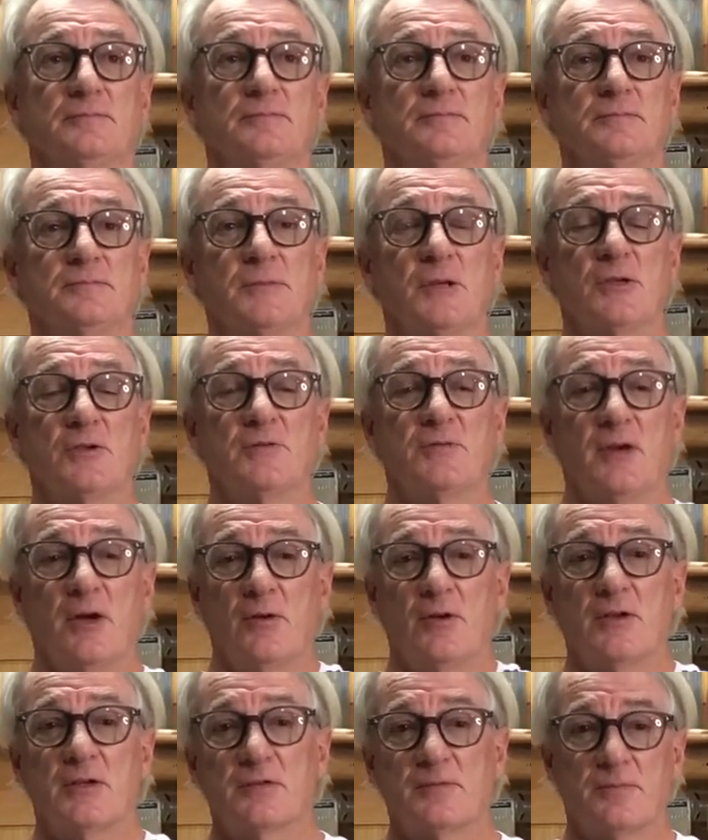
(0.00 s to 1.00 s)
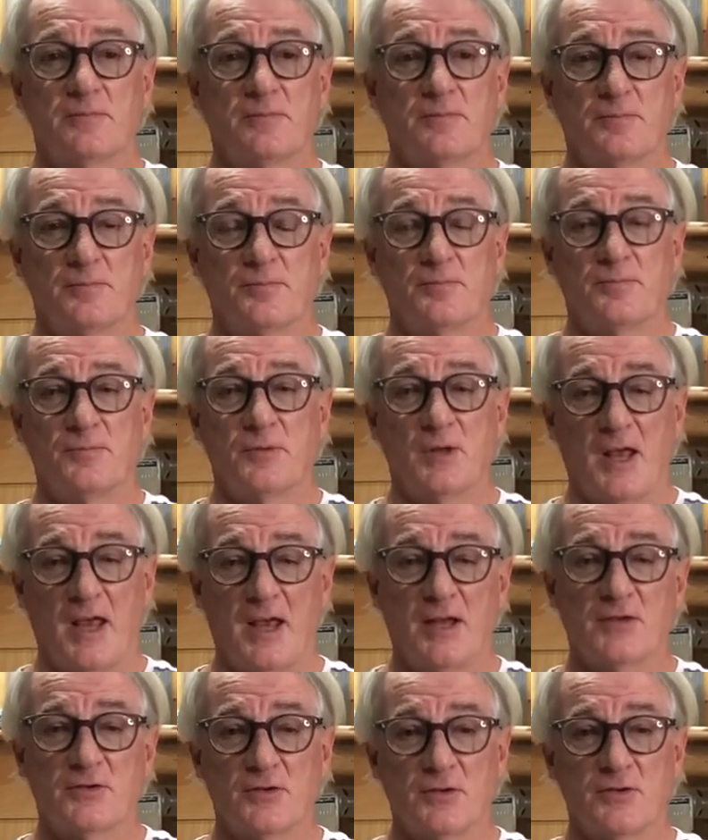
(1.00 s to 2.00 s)
There's various
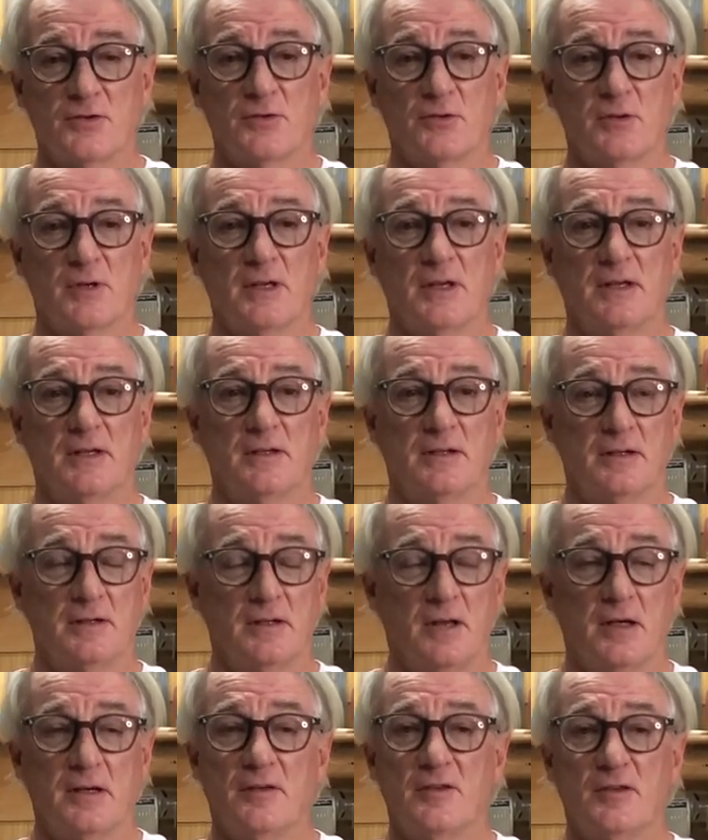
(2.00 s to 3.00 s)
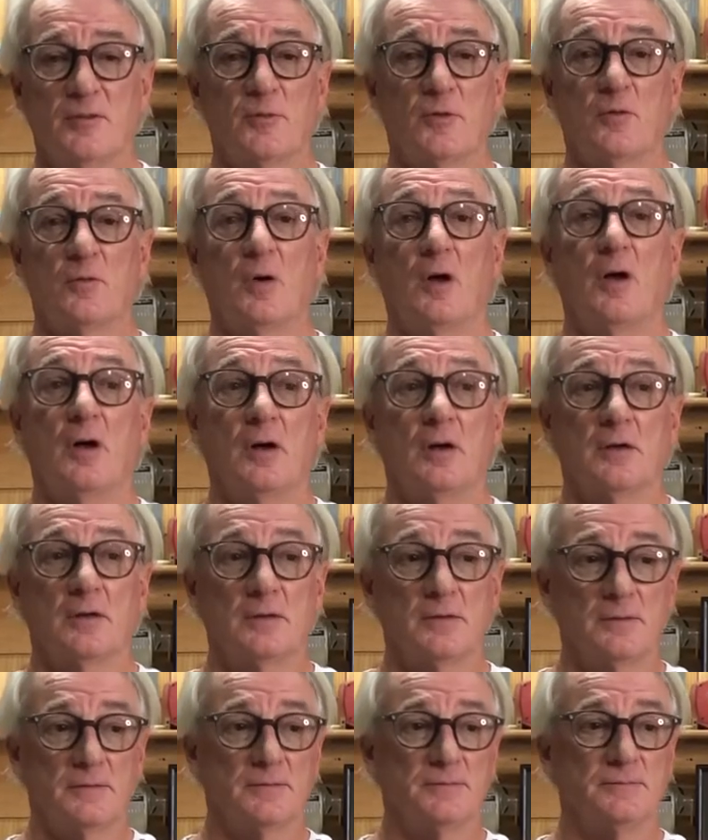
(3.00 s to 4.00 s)
answers you'll get, and none of them are wrong.
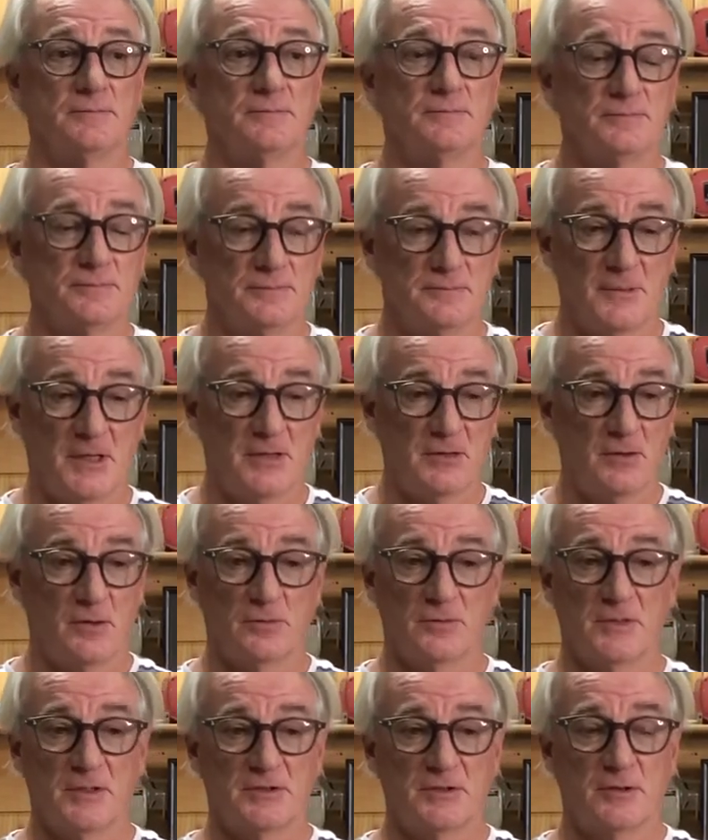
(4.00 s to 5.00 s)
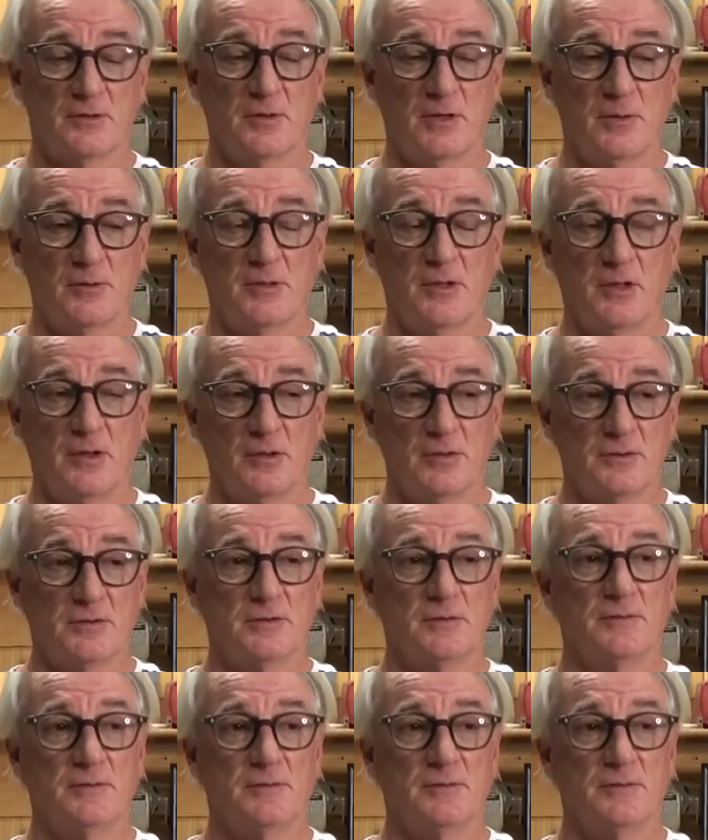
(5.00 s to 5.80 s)
I don't disagree with those.